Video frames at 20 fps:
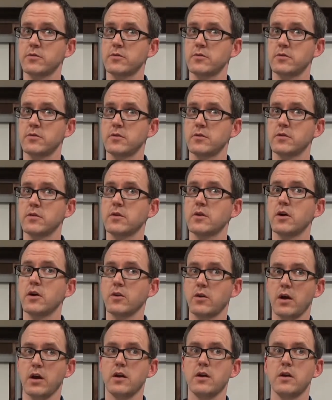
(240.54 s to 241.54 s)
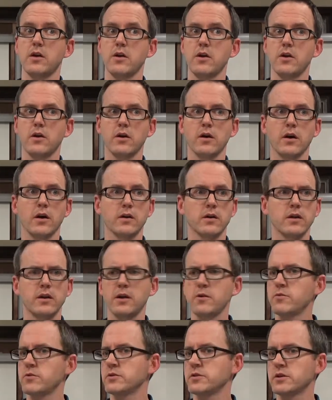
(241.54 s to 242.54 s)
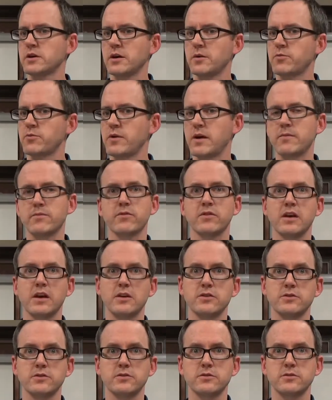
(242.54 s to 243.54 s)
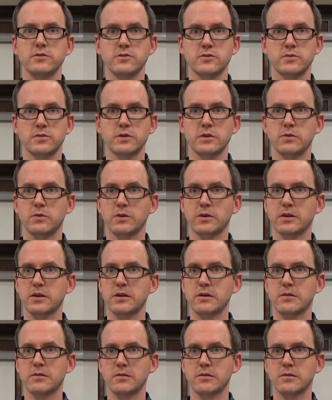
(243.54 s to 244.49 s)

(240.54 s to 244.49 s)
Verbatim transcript: Yes. Okay. Uh, can anyone look up ramification just really quickly?